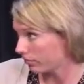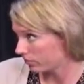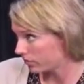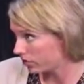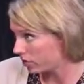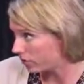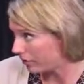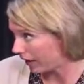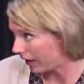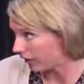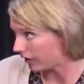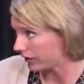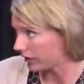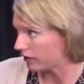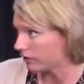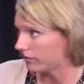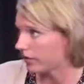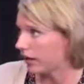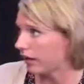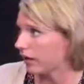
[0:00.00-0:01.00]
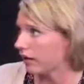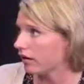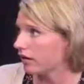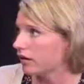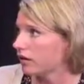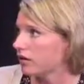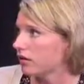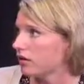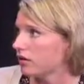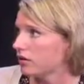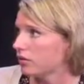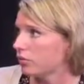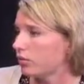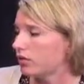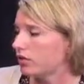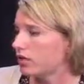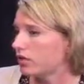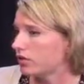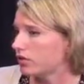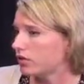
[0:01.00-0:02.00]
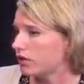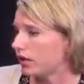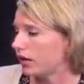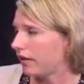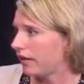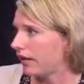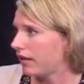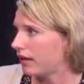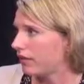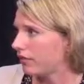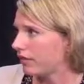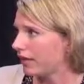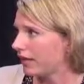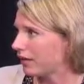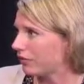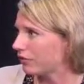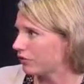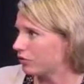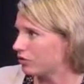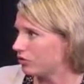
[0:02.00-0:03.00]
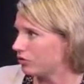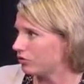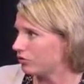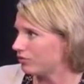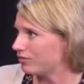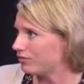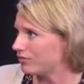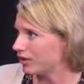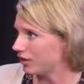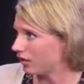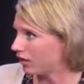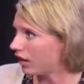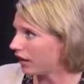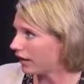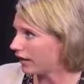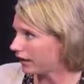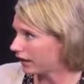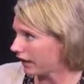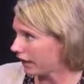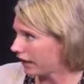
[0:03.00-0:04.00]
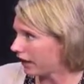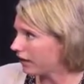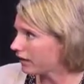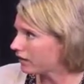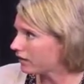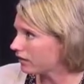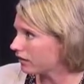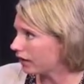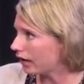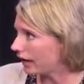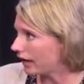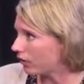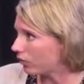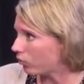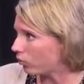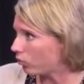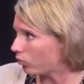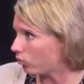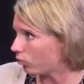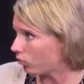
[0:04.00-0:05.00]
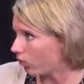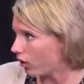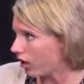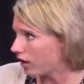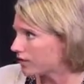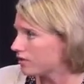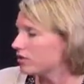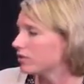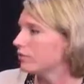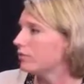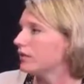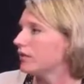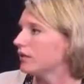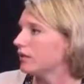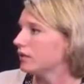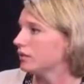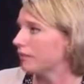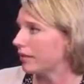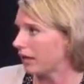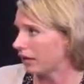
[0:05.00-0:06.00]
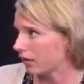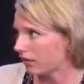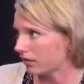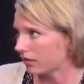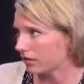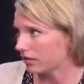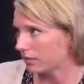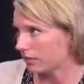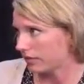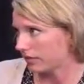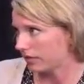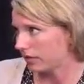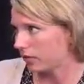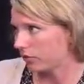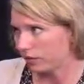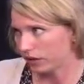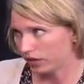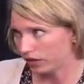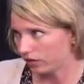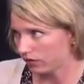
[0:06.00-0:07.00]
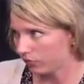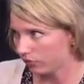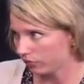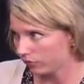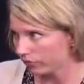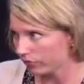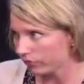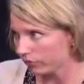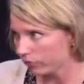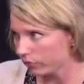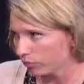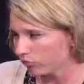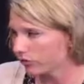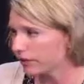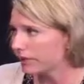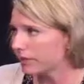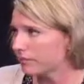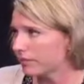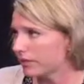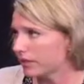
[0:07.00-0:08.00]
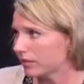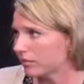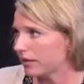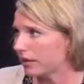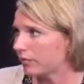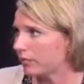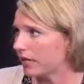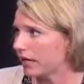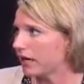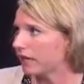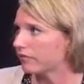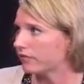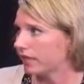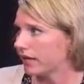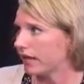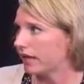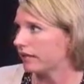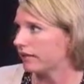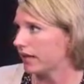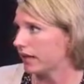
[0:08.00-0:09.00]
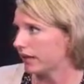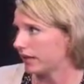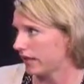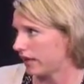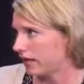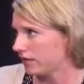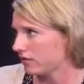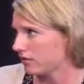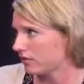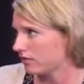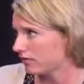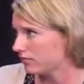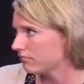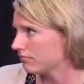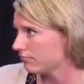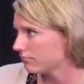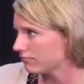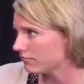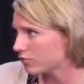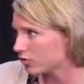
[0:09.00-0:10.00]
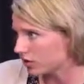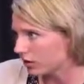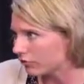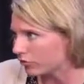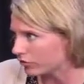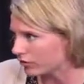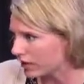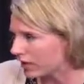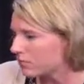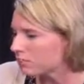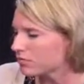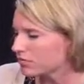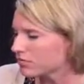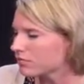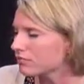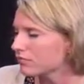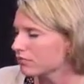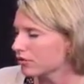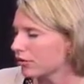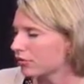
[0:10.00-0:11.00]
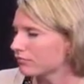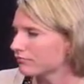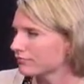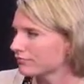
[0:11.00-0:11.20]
to palliative care, with the understanding that if they ever do decline again and want to be back on hospice, that we can readmit them. And we have had that case several times. So